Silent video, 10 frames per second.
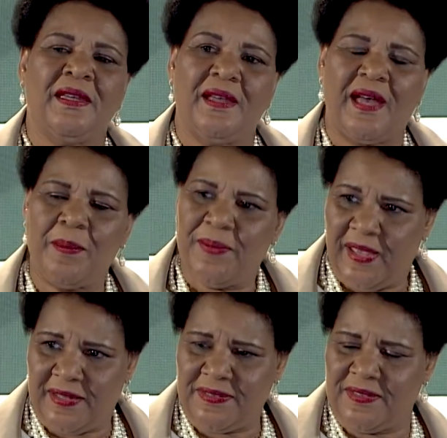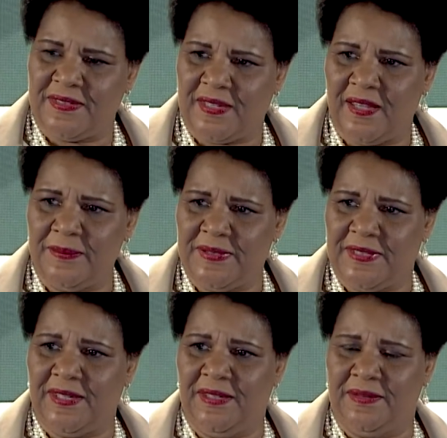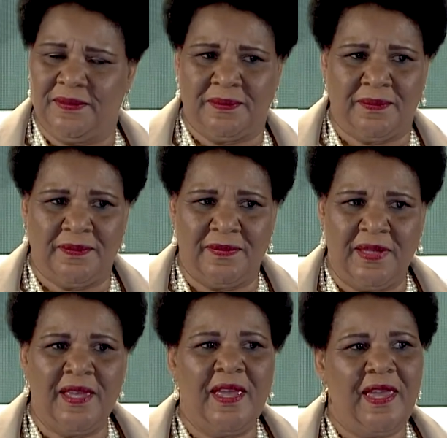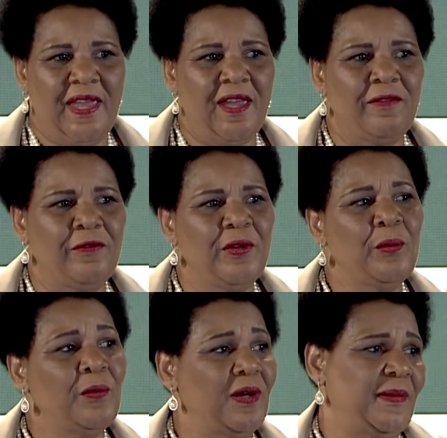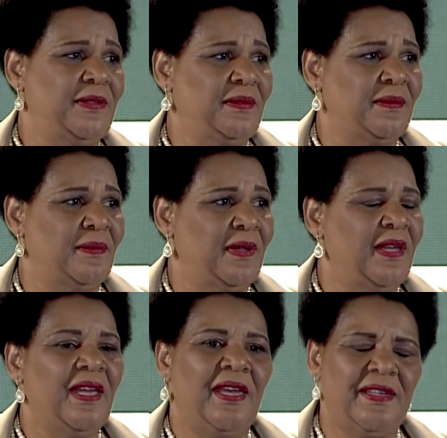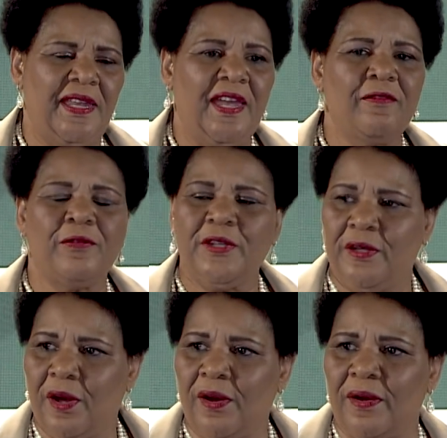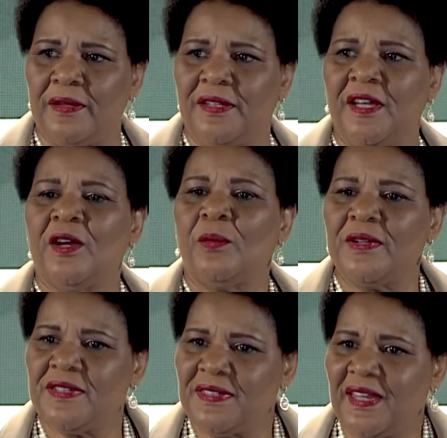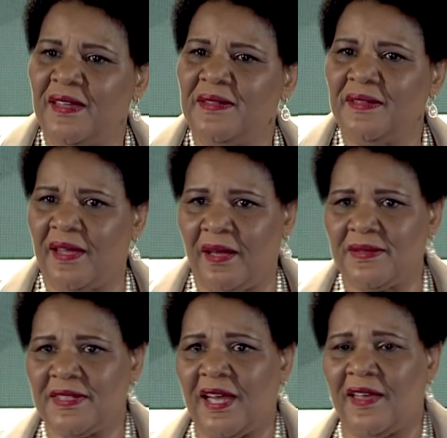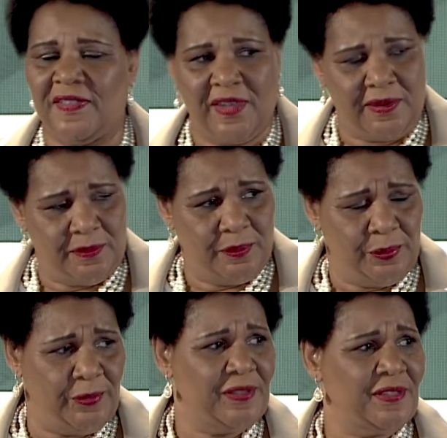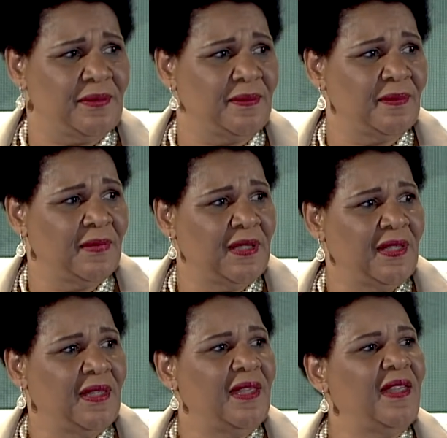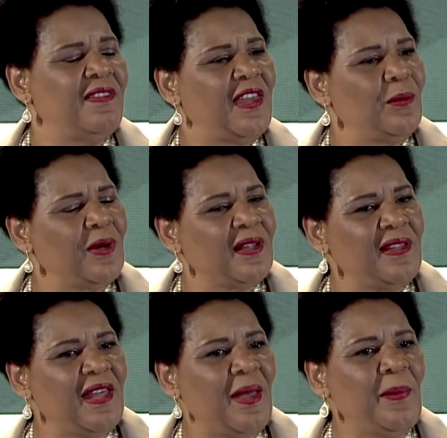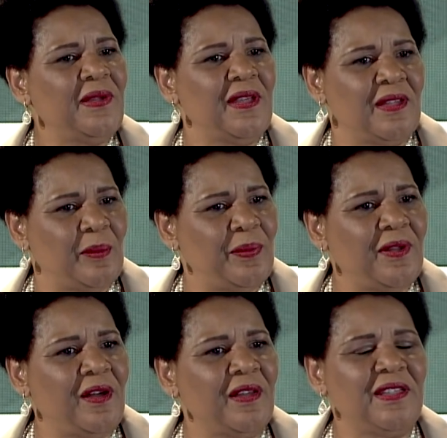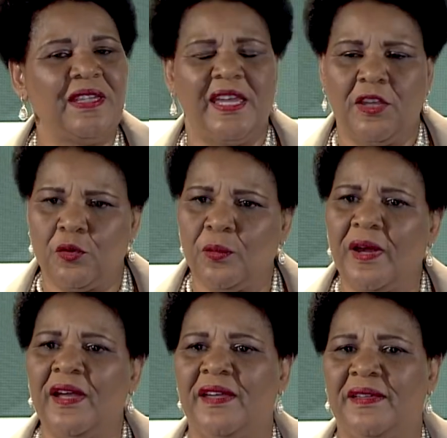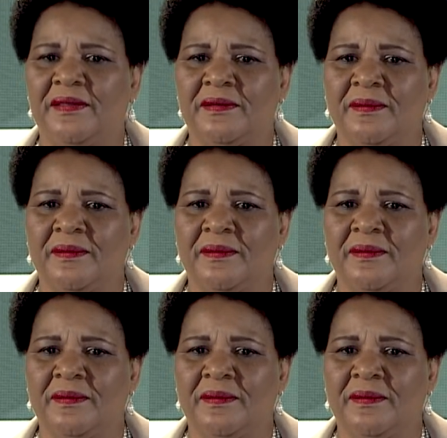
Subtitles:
I passed the same scene. Every woman and every guard was standing outside that prison, and they were clapping and applauding and crying